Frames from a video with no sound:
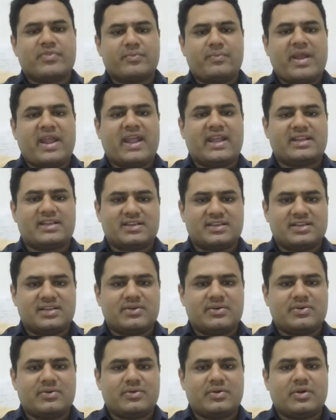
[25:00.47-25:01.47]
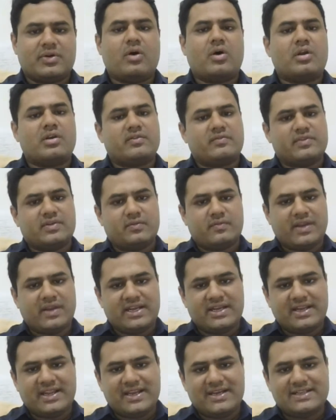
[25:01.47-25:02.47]
back, or if the
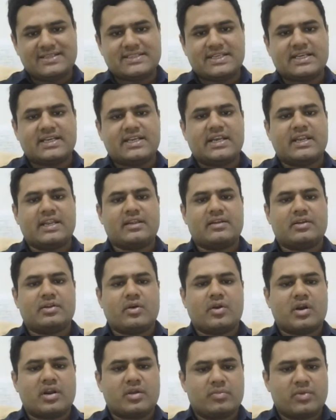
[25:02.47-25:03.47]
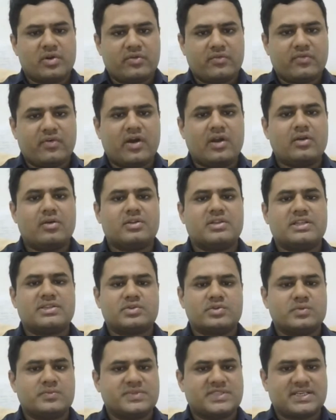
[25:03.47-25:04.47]
weight gain is occurring, you're not able to follow the
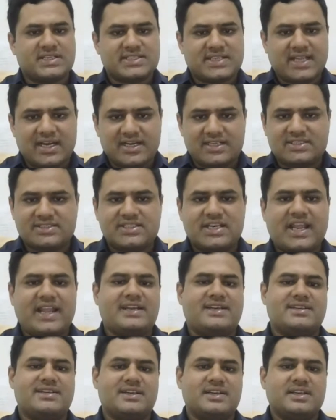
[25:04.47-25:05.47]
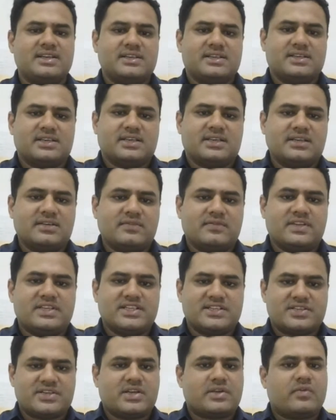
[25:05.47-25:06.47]
soups and salads diet,
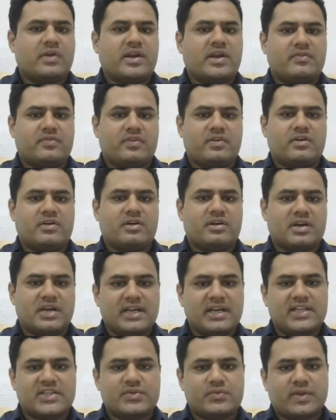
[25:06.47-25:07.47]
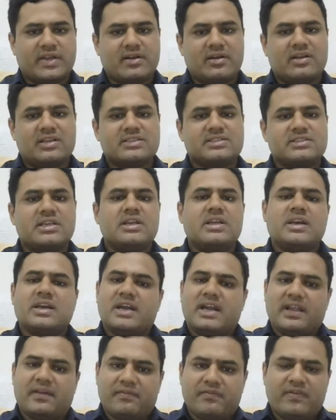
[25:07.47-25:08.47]
which is required for intense weight loss.
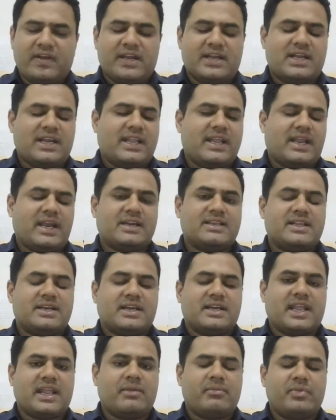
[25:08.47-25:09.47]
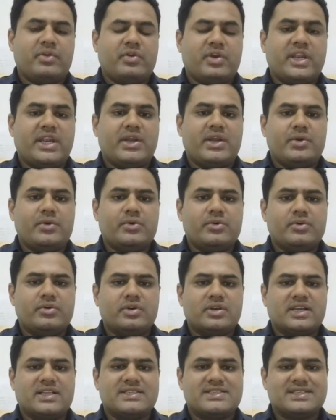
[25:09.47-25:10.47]
Definitely at that time you need
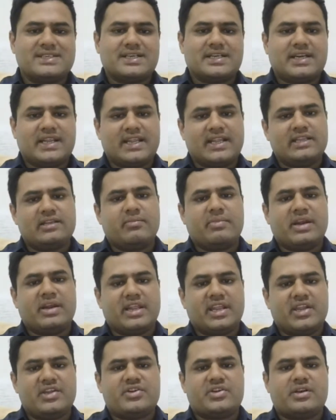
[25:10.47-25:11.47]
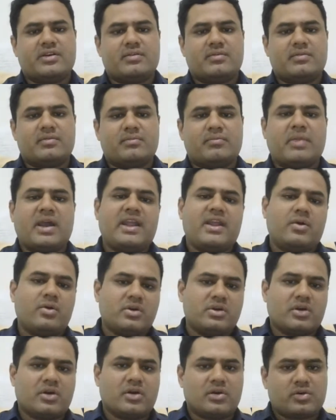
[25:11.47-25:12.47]
to consider taking the medication. By
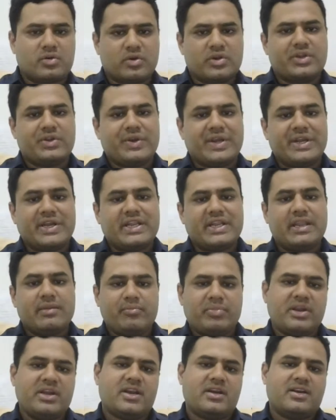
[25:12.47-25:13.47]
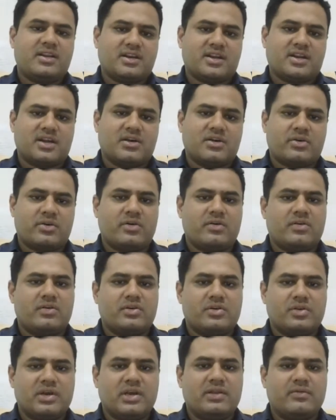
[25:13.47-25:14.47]
hook or crook, you need to keep it under control
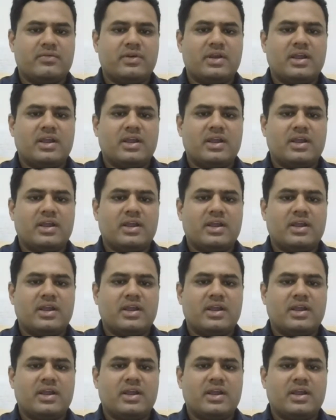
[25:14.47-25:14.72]
to live